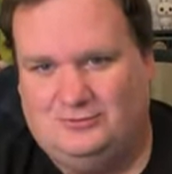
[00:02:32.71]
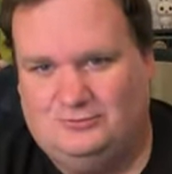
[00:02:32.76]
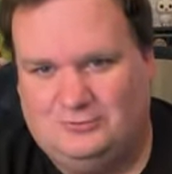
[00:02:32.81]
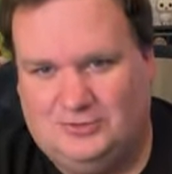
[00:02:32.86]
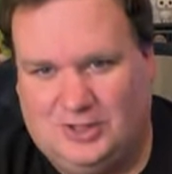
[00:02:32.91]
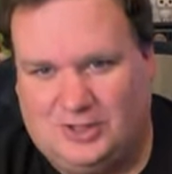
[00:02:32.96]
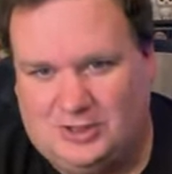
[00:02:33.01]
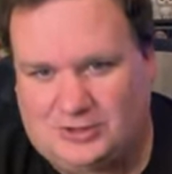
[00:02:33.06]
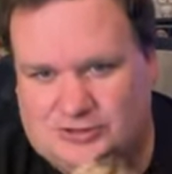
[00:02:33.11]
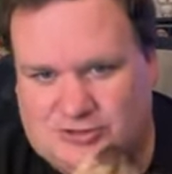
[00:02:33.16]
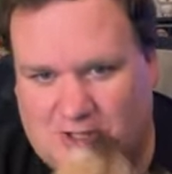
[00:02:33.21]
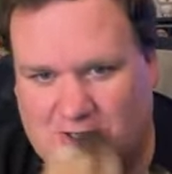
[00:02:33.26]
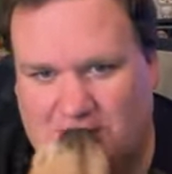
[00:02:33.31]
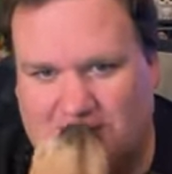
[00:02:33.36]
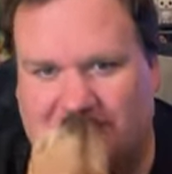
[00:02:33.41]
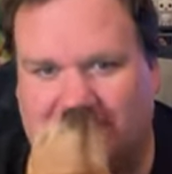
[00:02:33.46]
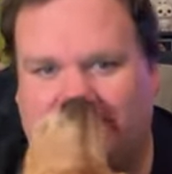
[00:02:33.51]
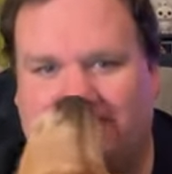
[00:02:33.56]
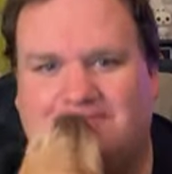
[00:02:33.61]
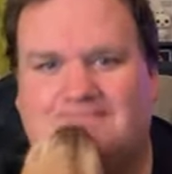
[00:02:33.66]
We go to
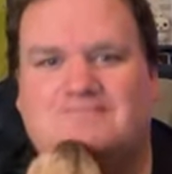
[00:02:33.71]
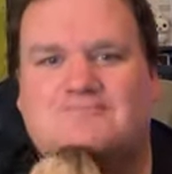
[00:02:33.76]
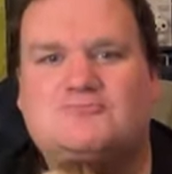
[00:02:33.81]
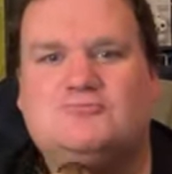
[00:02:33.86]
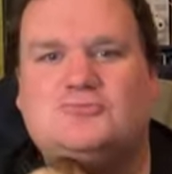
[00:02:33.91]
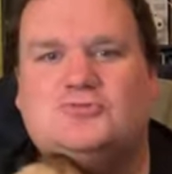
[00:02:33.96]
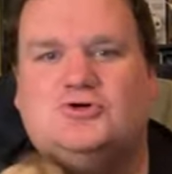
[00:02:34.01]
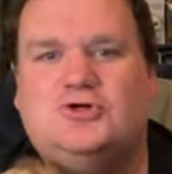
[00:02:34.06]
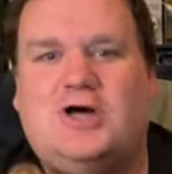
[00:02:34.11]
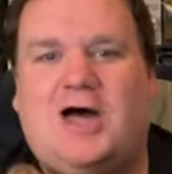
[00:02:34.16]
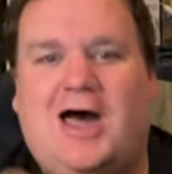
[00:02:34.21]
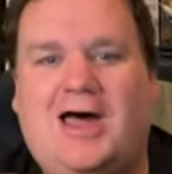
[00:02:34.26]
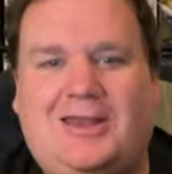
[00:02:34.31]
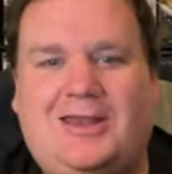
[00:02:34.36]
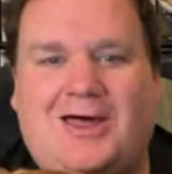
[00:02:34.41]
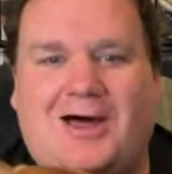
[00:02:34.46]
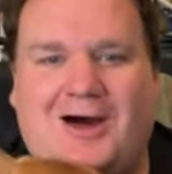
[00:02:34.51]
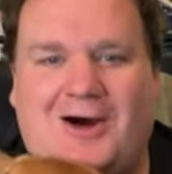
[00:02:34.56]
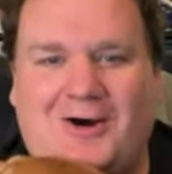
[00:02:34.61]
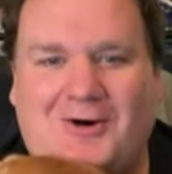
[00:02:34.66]
Charlie.
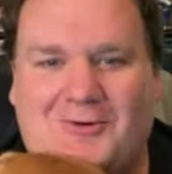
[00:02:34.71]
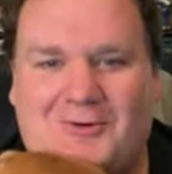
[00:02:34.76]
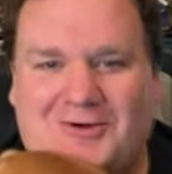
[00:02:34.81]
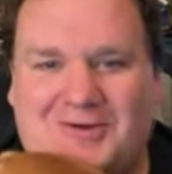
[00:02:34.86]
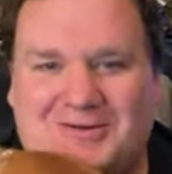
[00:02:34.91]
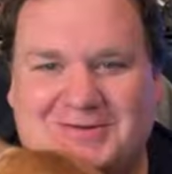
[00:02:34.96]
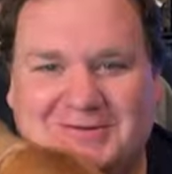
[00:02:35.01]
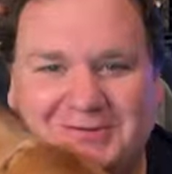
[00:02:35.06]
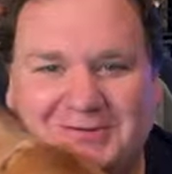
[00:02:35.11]
Hello.